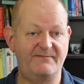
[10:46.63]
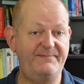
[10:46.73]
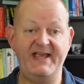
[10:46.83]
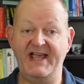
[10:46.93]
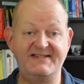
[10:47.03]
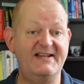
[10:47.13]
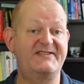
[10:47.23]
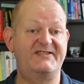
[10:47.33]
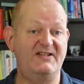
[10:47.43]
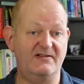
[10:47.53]
BA
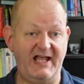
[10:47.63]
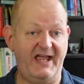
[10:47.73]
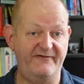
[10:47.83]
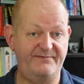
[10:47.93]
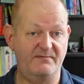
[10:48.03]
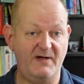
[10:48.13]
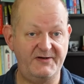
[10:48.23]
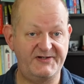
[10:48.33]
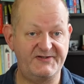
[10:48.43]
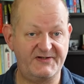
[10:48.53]
does still have
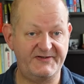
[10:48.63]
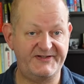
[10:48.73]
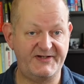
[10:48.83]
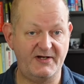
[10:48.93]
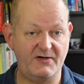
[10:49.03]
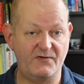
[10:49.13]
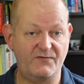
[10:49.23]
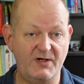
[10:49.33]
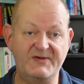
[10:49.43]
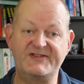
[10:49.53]
promotions on certain
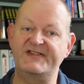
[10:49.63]
routes.